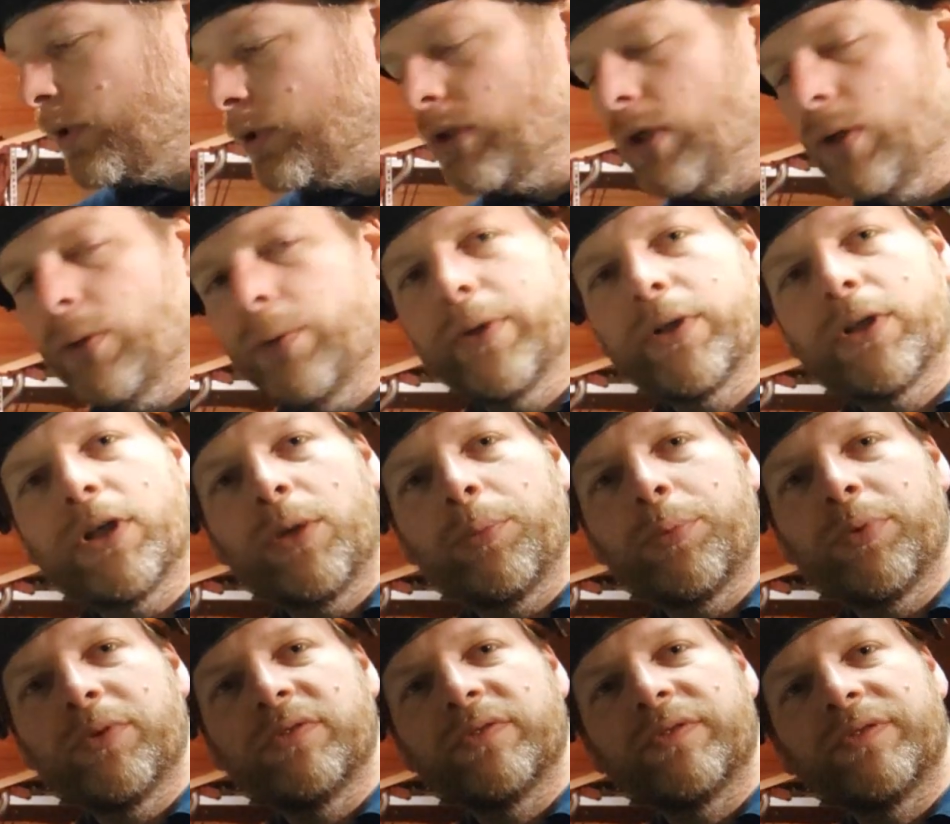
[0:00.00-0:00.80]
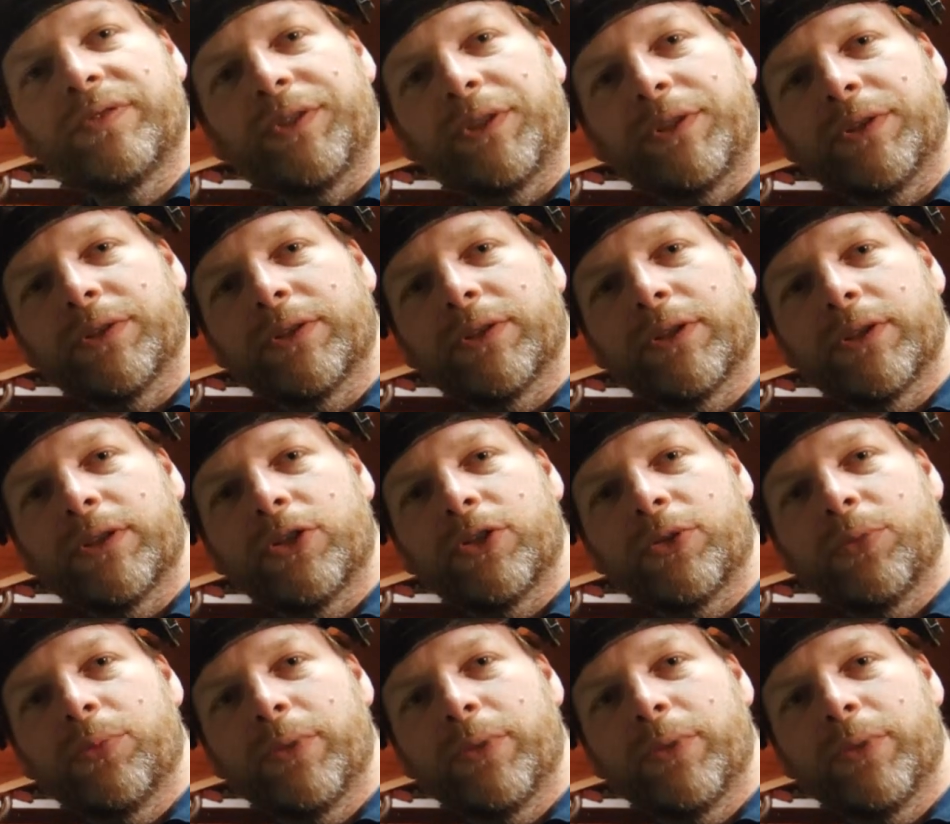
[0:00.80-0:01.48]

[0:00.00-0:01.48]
going up in voltage